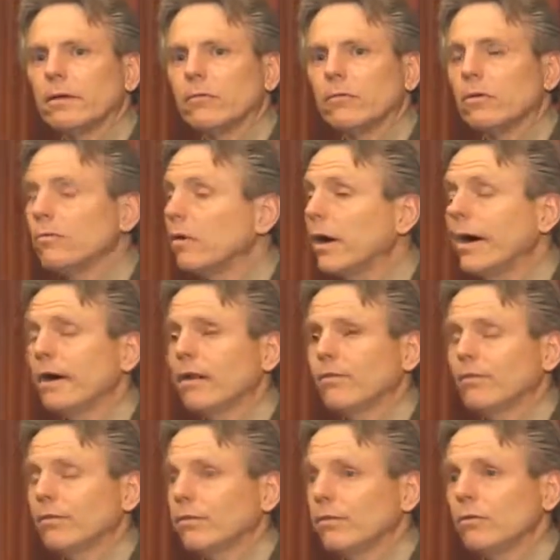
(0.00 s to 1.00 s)
And we
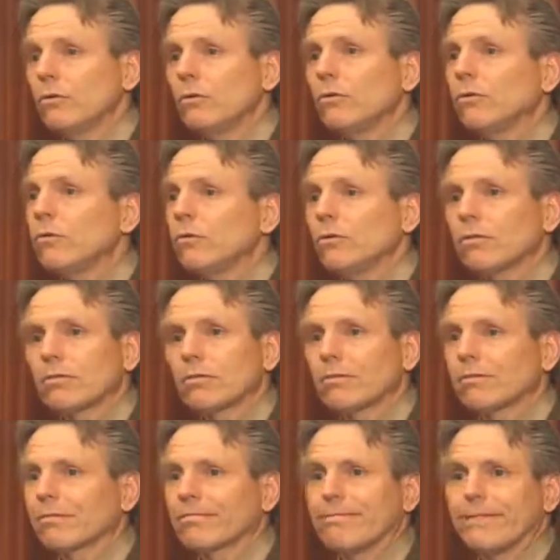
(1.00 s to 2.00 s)
watch the
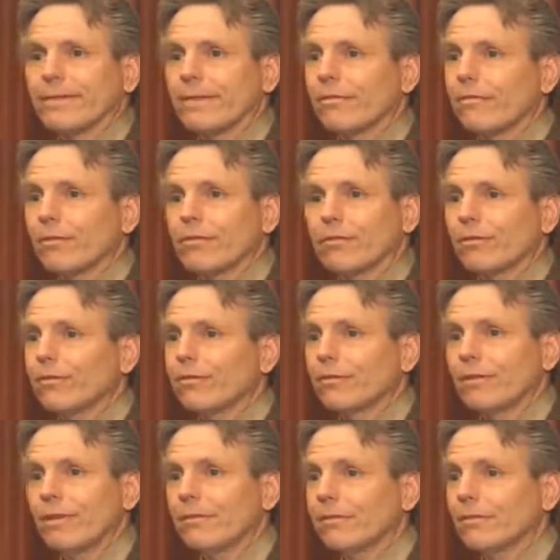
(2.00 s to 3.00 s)
news as if it's
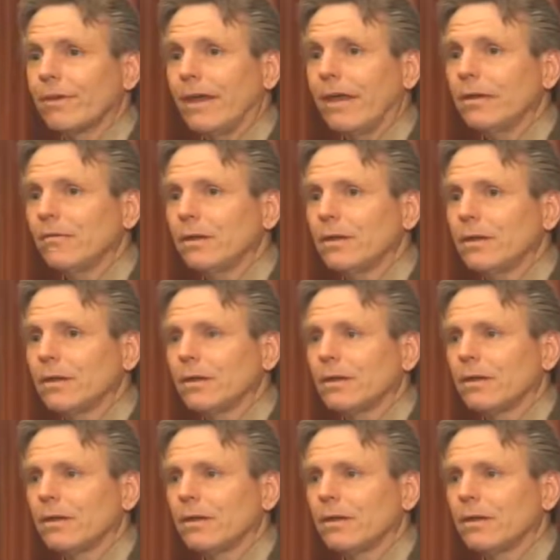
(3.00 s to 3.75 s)
just entertainment.